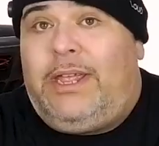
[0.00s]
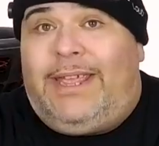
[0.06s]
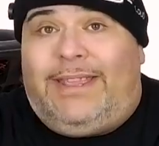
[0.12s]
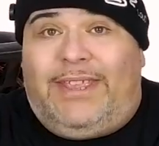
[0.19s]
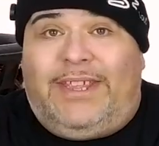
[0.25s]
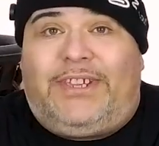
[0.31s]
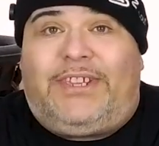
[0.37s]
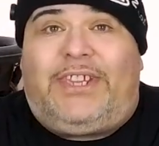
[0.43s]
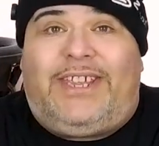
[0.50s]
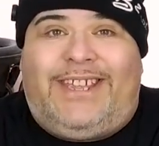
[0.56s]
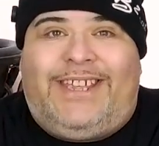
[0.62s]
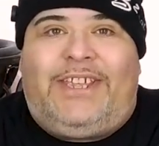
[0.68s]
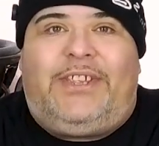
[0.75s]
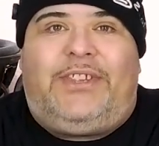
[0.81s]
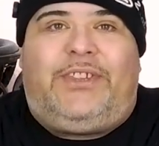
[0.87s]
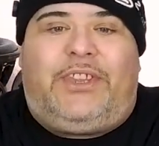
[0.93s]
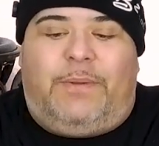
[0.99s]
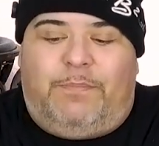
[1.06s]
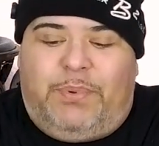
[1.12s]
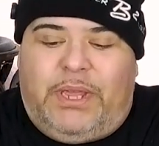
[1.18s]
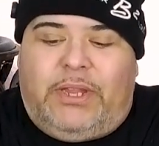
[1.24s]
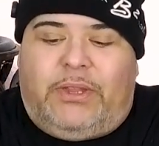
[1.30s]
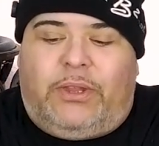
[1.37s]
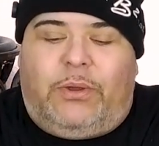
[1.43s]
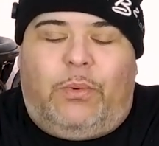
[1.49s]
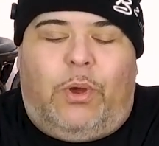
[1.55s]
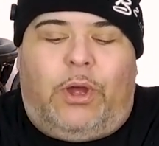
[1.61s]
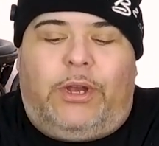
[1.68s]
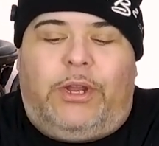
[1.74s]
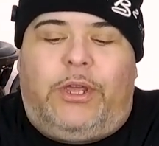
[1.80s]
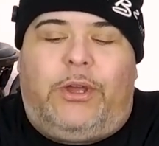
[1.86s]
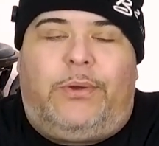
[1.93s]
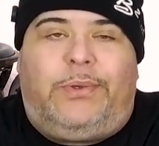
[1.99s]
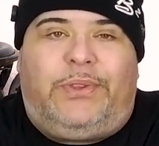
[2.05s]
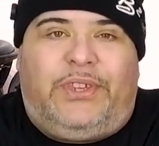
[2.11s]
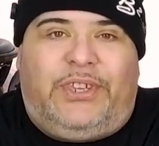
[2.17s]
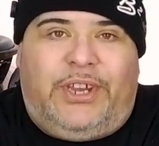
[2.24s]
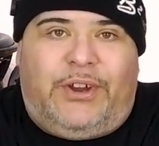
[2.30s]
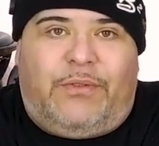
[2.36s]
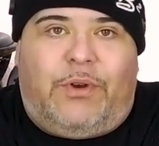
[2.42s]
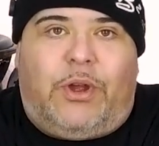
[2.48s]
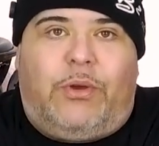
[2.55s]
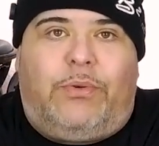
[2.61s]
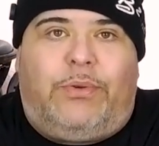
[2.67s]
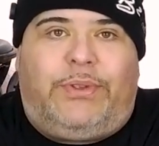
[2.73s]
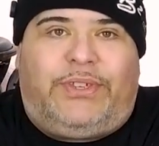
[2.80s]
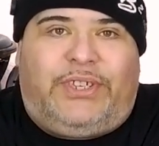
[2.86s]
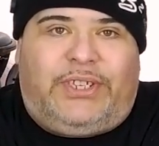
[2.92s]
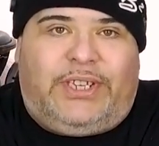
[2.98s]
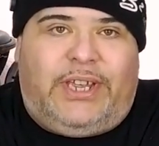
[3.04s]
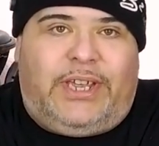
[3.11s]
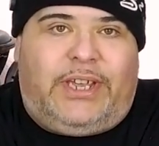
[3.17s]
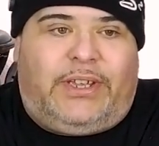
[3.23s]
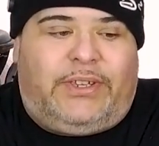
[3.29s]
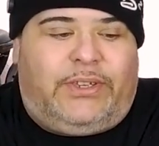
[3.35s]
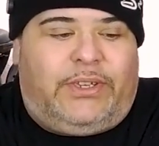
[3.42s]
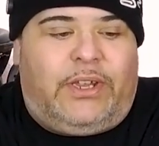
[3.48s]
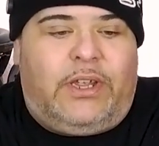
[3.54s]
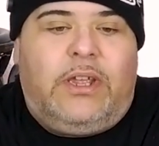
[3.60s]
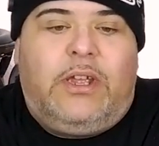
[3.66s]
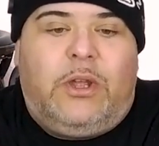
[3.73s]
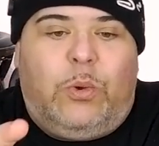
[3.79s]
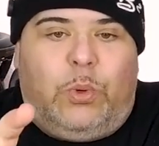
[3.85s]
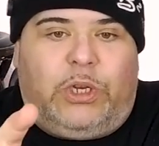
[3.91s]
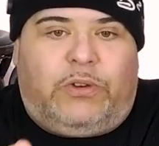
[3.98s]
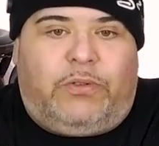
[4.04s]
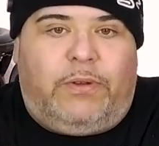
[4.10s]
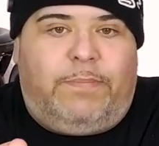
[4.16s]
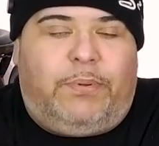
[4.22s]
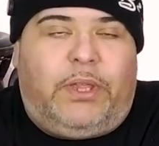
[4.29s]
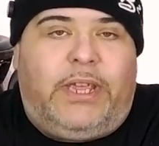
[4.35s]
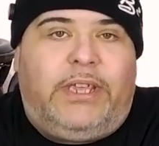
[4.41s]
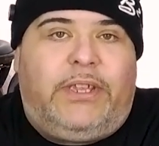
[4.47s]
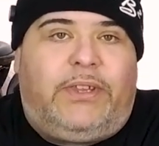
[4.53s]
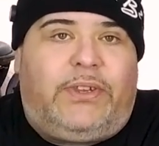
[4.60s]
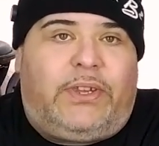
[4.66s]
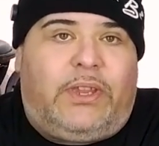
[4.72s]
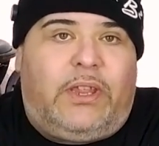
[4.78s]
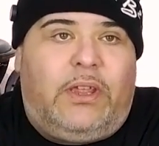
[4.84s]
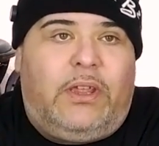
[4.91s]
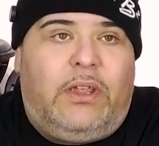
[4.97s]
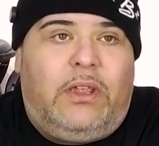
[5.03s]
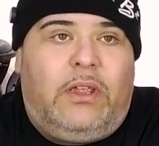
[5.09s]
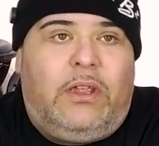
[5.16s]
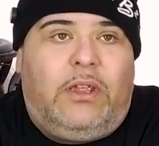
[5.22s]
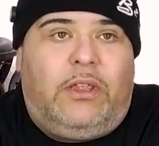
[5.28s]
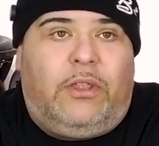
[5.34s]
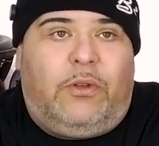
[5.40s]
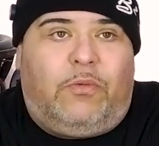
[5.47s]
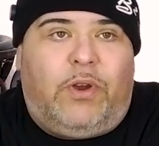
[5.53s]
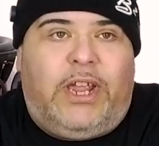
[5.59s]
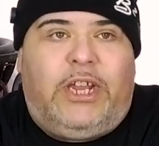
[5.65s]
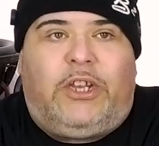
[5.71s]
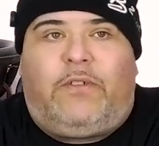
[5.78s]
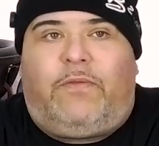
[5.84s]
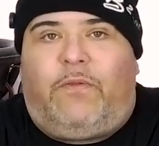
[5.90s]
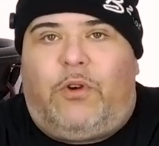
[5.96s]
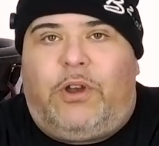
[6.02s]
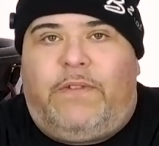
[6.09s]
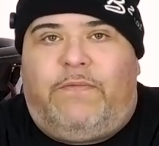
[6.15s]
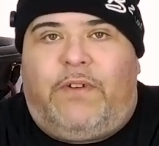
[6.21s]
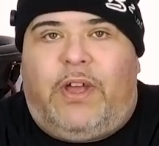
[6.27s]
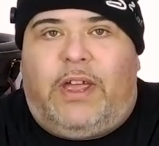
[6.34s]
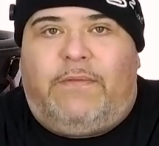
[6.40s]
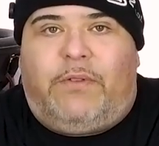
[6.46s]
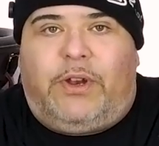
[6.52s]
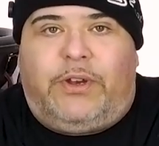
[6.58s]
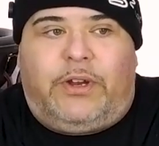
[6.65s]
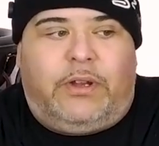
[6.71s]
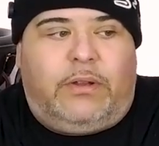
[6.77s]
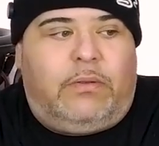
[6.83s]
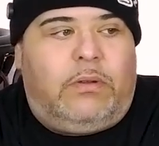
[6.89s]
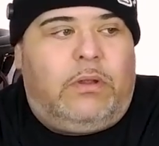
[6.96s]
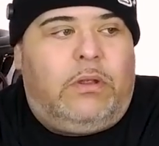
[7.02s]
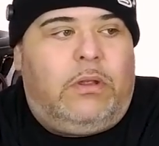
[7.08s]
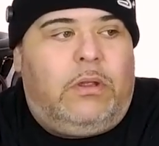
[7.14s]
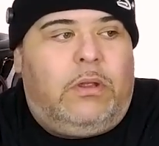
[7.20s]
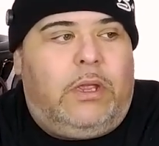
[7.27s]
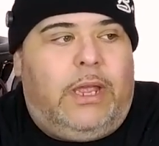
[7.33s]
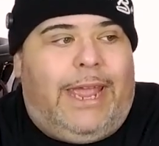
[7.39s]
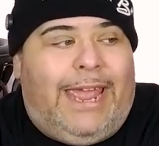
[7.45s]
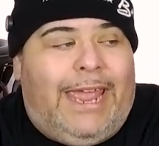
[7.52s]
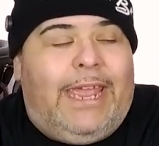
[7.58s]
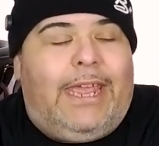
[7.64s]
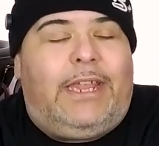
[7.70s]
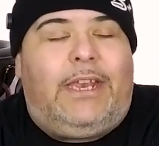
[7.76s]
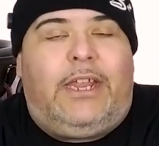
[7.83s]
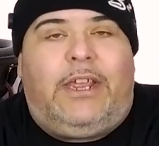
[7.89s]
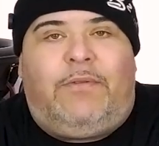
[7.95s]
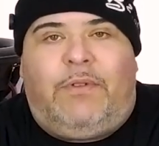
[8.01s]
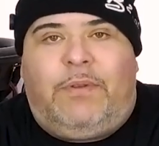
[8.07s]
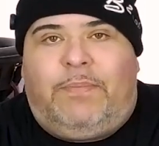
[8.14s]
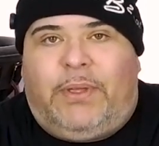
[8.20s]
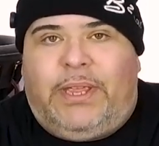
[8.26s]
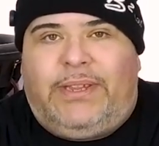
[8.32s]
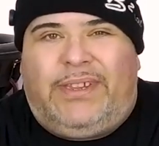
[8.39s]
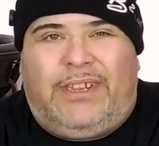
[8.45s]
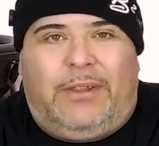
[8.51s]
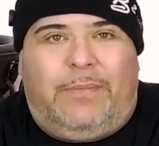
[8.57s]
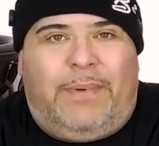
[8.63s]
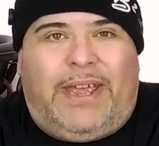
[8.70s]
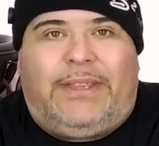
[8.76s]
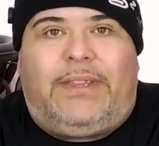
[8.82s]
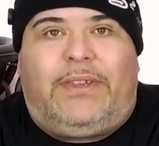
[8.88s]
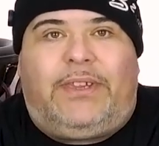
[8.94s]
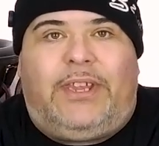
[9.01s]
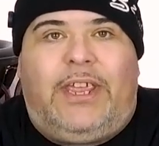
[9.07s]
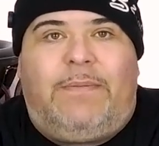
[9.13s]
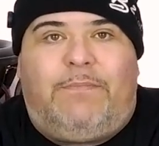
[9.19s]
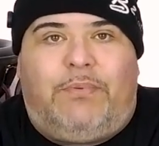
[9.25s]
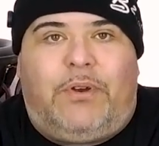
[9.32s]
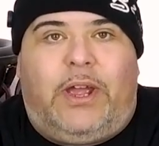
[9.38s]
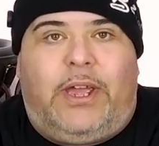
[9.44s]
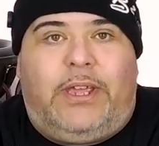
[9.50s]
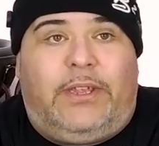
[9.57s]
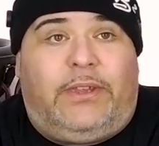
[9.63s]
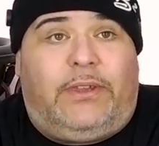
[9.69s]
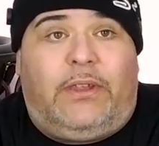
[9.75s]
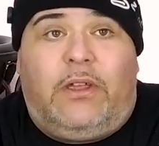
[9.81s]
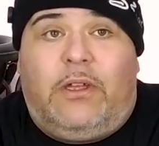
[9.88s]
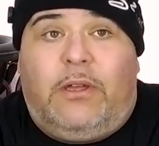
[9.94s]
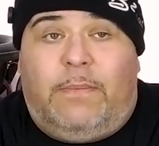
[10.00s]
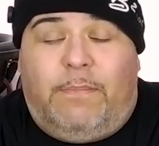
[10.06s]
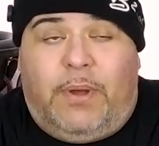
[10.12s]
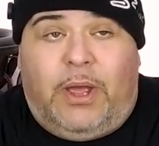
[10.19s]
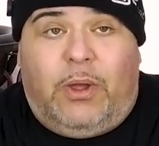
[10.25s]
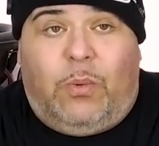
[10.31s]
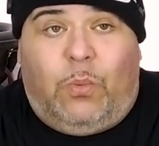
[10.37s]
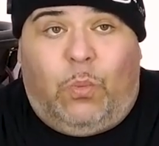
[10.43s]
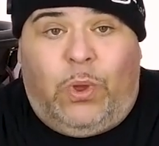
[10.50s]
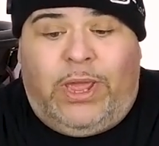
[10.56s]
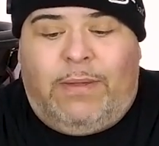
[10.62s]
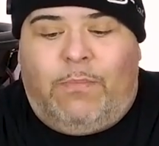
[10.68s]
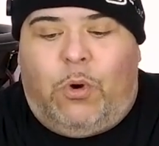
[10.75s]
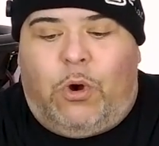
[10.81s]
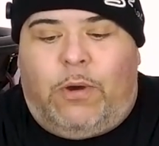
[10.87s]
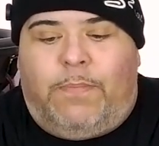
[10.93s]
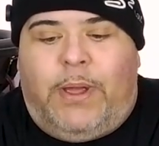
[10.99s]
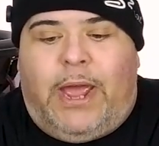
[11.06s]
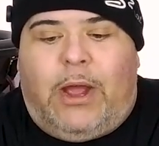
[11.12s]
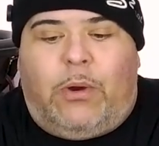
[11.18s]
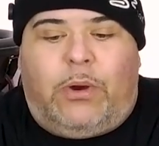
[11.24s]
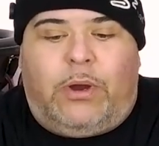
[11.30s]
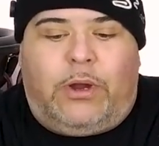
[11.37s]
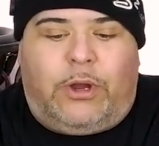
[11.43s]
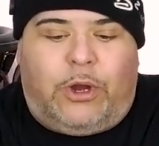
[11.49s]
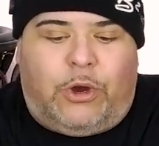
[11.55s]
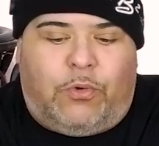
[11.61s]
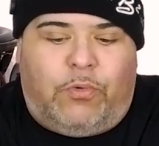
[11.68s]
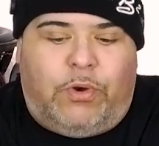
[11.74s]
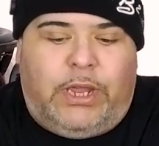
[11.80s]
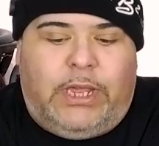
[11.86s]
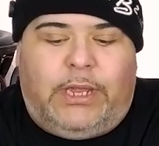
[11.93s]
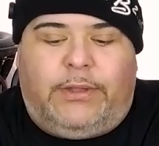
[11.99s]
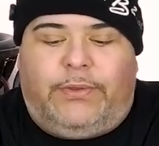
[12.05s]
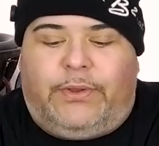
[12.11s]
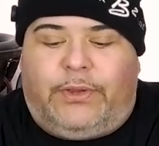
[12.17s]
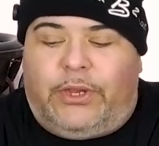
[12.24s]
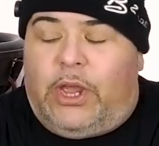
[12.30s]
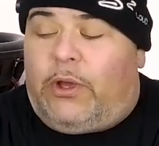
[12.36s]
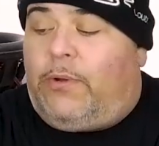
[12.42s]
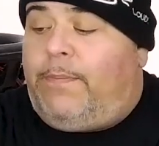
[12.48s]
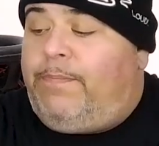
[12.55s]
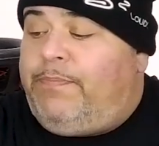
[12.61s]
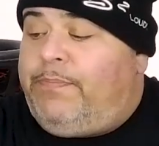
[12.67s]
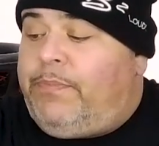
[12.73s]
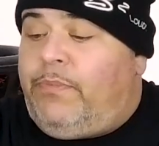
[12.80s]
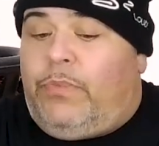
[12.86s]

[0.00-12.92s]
This is the B2 Audio ZERO6, which replaced the Rage 4500. And it replaces about the same price, but way more power, Korean. So